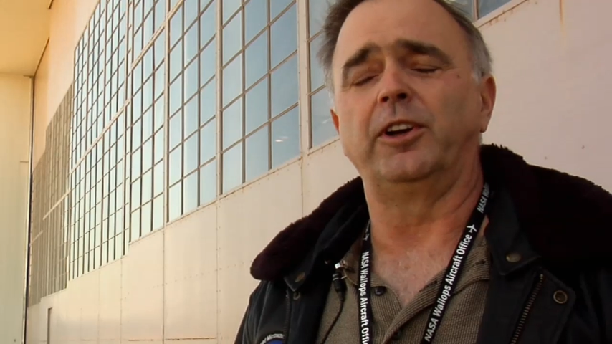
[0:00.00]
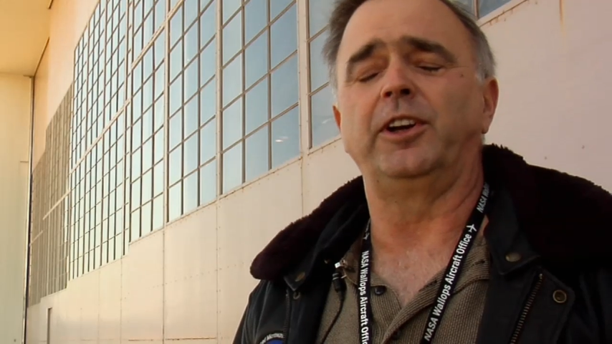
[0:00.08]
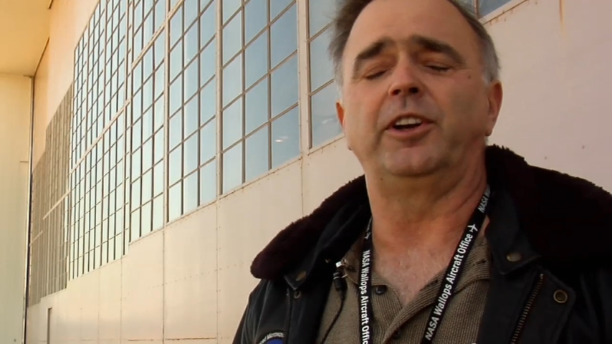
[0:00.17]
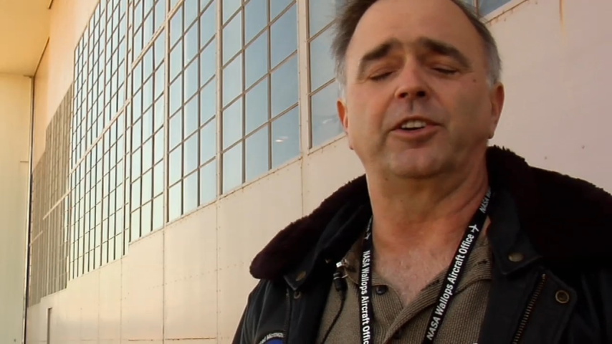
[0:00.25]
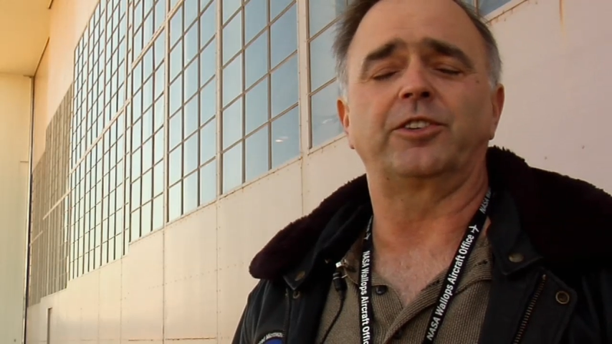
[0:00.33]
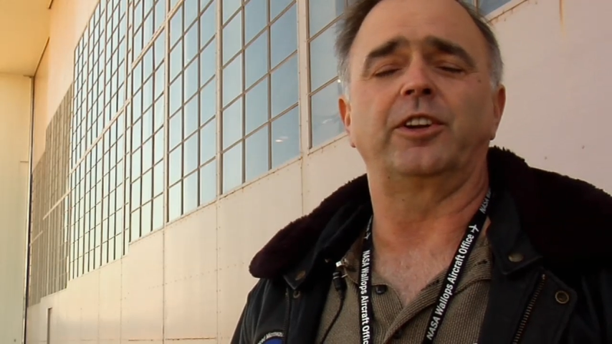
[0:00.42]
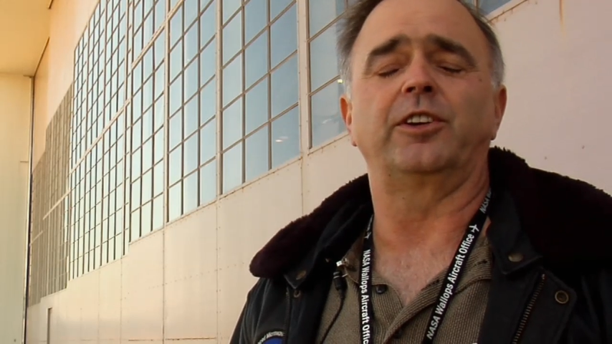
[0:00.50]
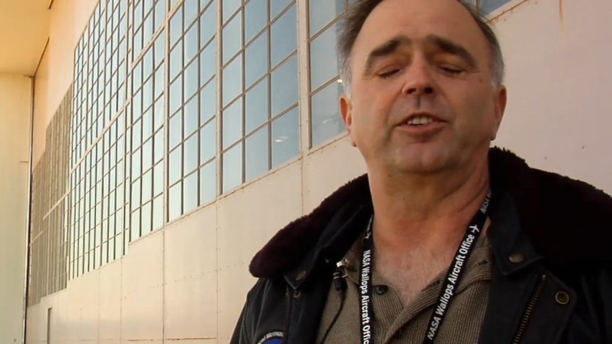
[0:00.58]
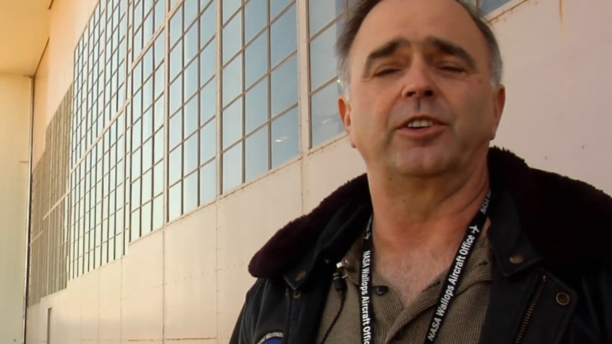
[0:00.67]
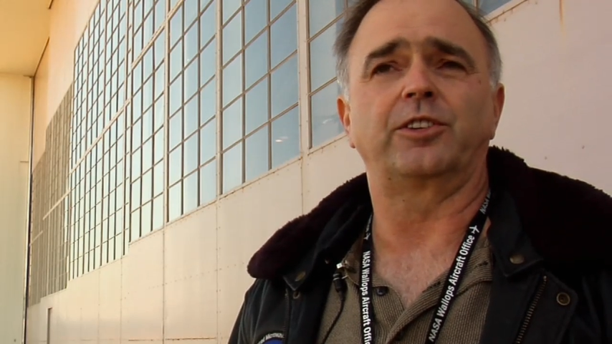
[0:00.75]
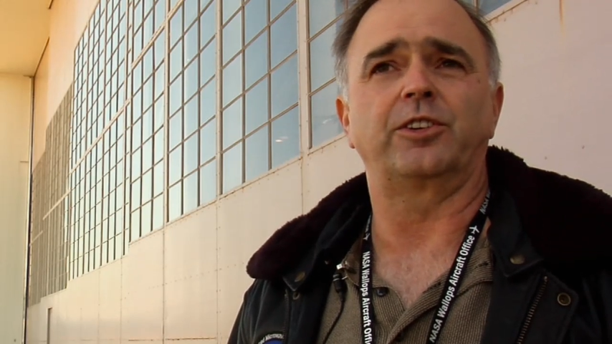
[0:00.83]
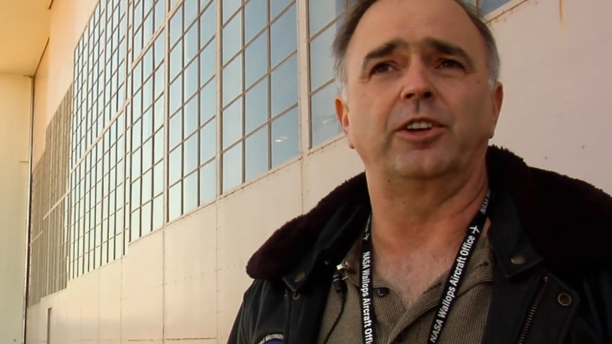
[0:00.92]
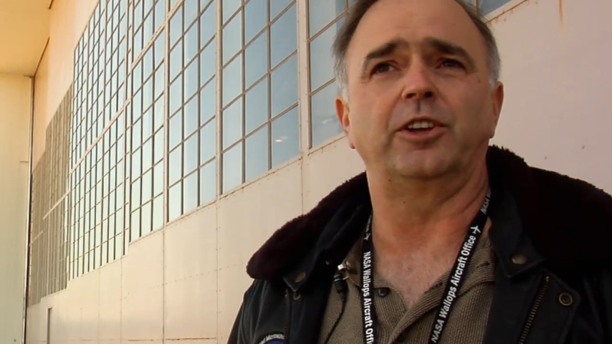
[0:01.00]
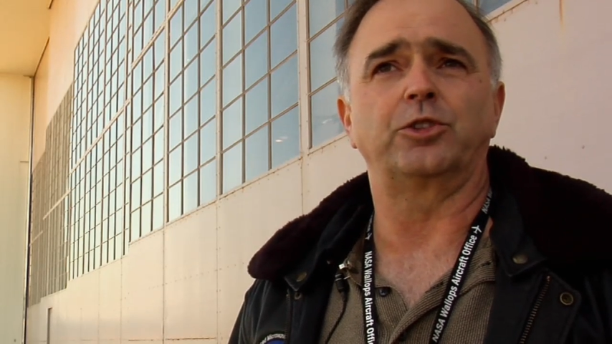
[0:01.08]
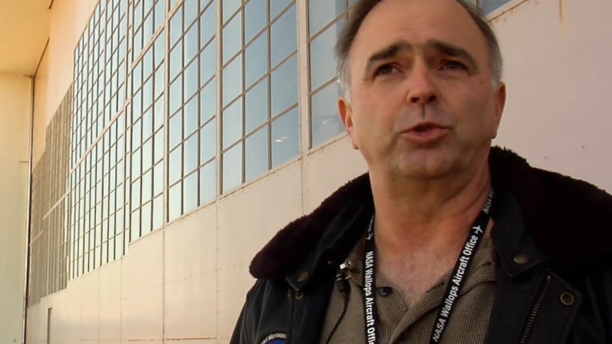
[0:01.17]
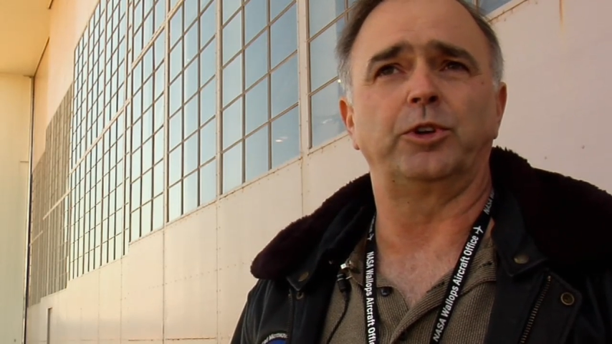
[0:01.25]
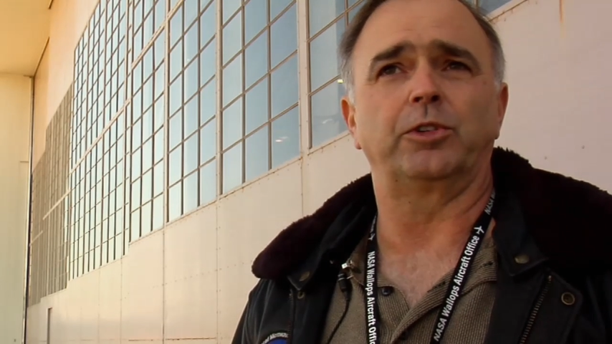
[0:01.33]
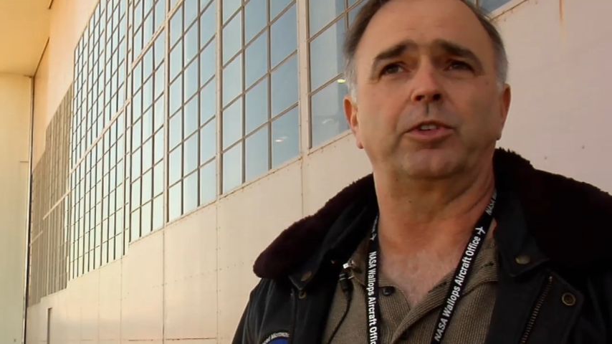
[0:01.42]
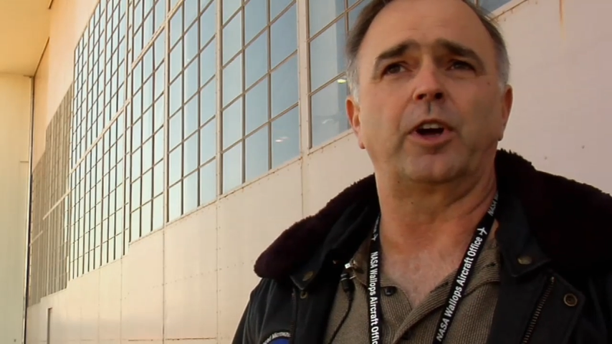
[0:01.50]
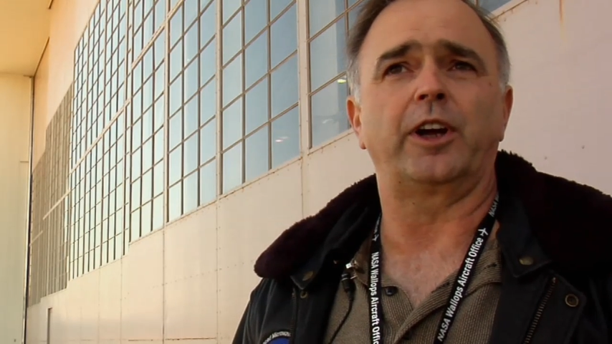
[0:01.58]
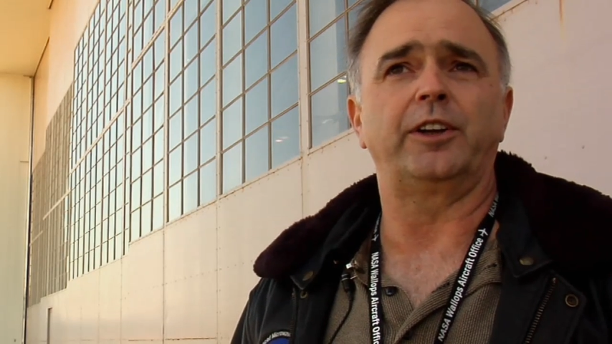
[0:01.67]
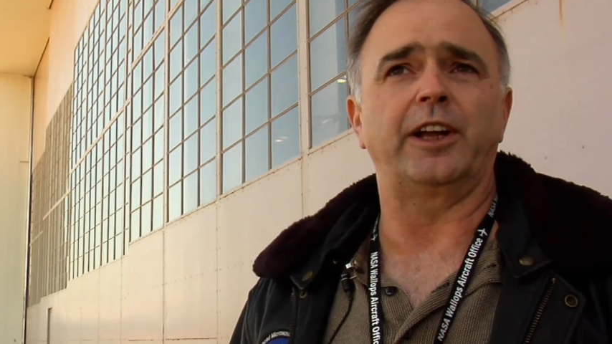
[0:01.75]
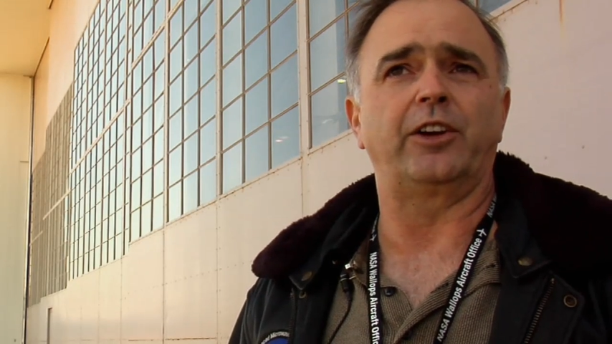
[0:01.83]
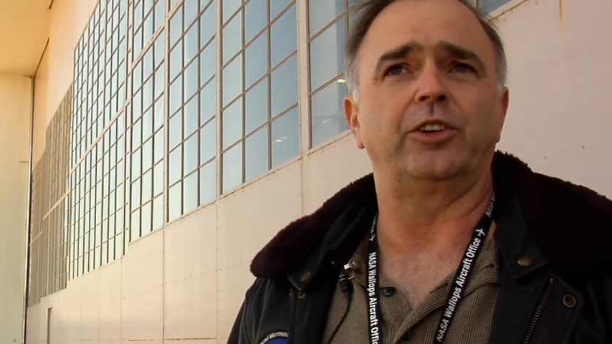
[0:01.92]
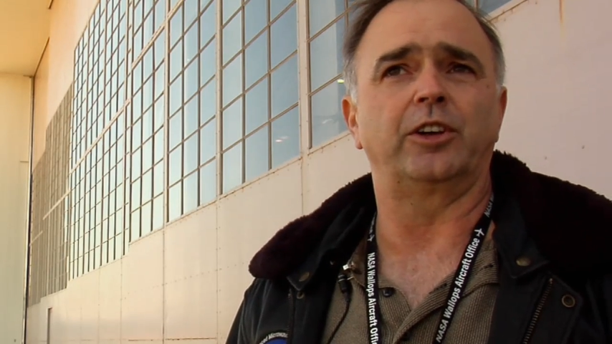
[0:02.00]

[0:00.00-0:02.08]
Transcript: the neatest things to see is when you're flying down